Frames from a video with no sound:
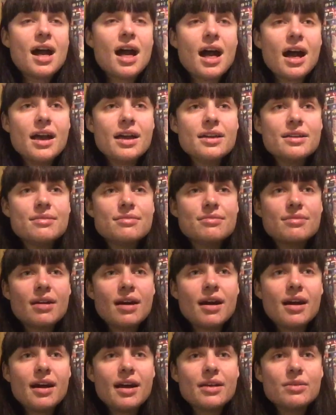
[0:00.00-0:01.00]

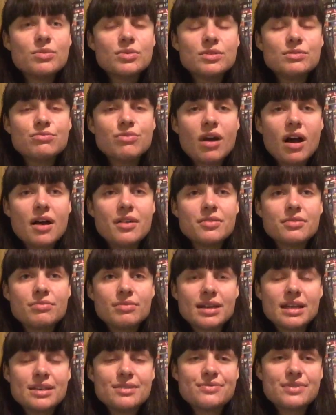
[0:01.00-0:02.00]
I would rather
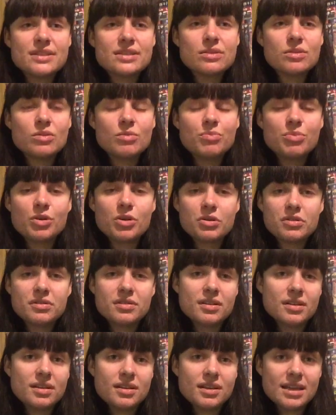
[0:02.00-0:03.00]
read a physical book
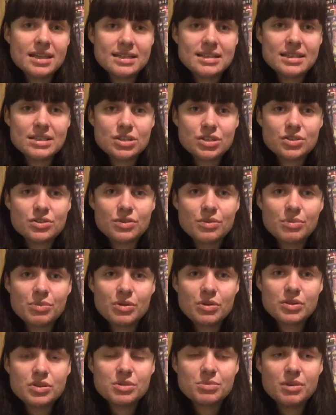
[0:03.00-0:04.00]
than a digital
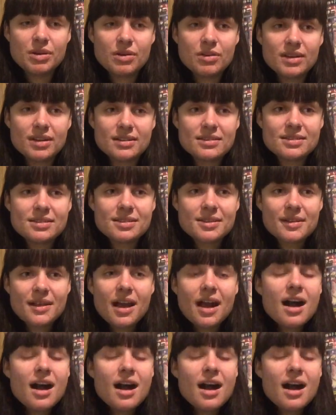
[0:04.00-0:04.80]
book, to be honest.